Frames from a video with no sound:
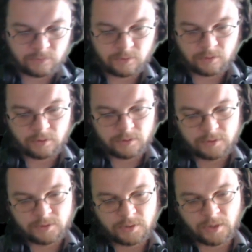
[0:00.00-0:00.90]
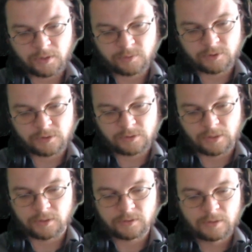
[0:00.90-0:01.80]
for today, which is
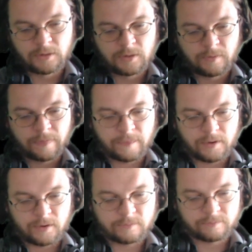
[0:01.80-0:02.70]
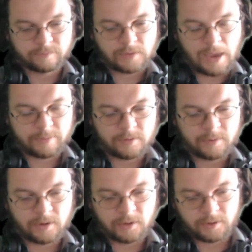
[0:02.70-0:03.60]
that Captain
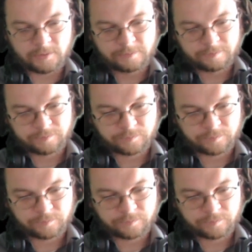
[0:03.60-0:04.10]
America